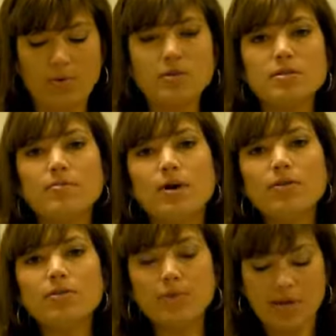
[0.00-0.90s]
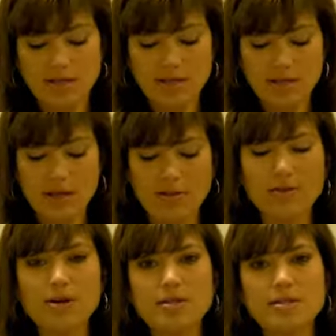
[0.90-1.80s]
Once a month, we get together
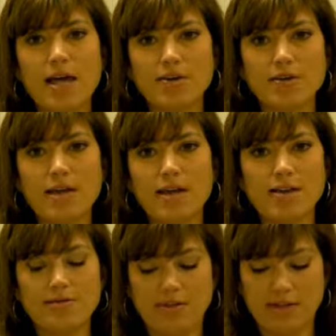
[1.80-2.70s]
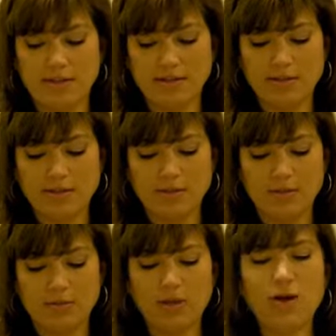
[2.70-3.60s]
on a Saturday evening.
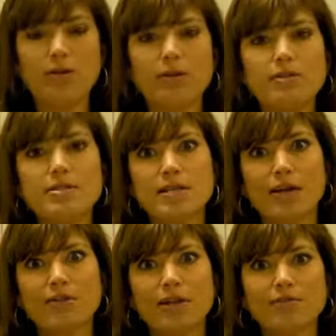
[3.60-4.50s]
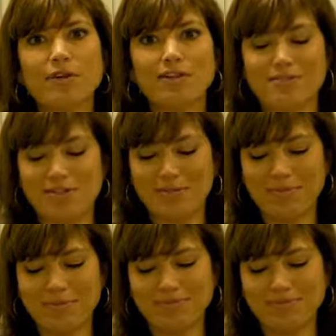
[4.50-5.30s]
We call it the Saturday Fellowship.